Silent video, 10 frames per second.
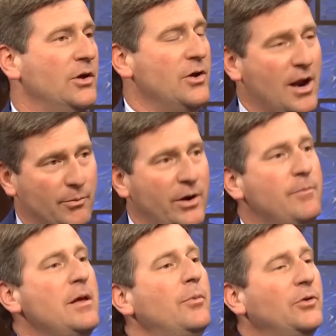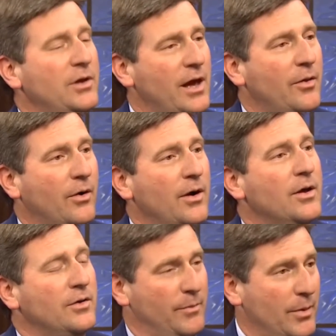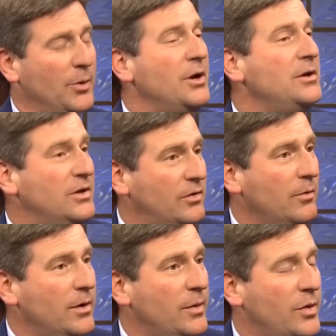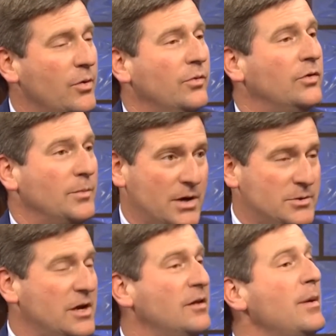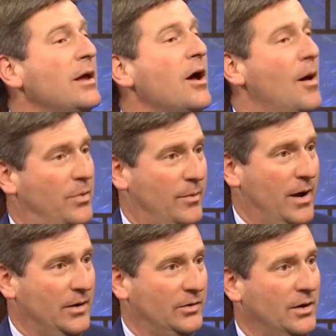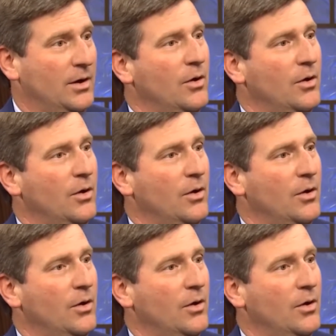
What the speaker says: You got to bring people together. Some people are going to disagree with you. Sometimes you have to make compromise.